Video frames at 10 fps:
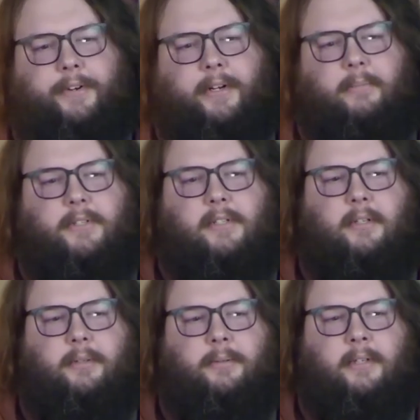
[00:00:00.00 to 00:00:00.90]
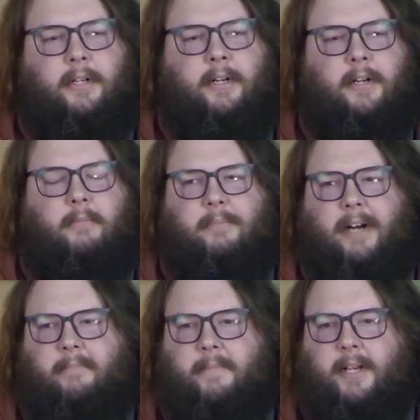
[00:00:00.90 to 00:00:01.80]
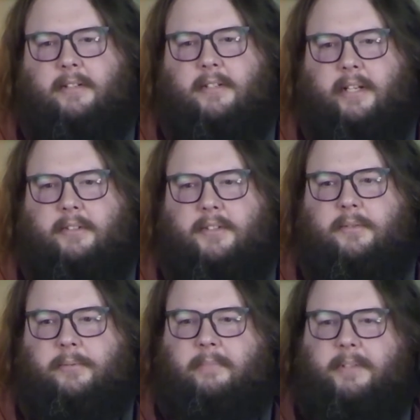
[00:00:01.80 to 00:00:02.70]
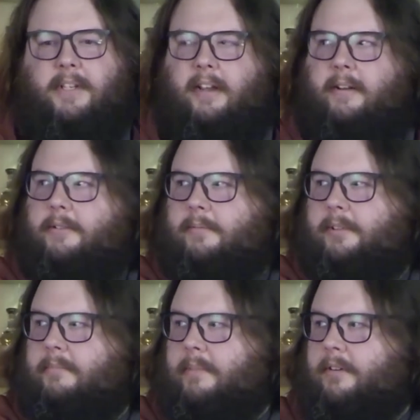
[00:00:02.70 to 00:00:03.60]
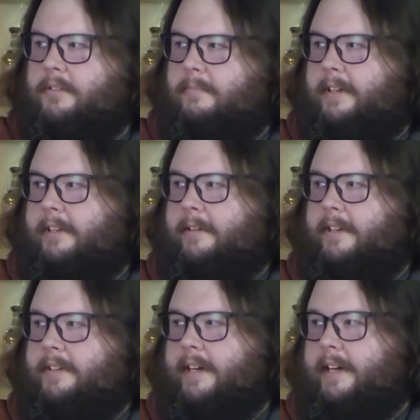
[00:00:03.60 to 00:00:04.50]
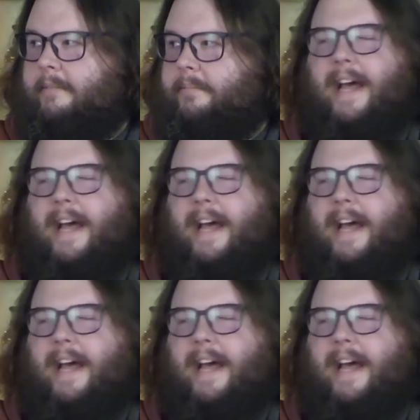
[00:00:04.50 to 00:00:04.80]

Number two, my mom makes like the sweet potatoes with the marshmallow on top.